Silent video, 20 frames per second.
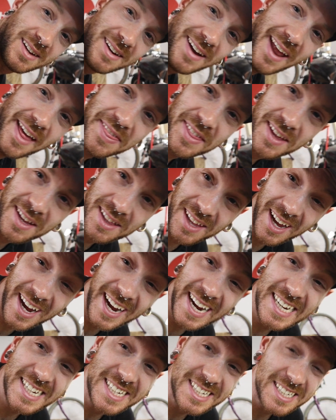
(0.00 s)
Nothing
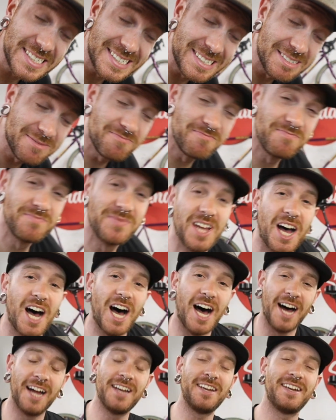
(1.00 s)
like
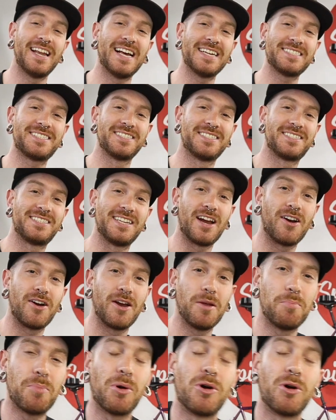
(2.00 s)
unnecessary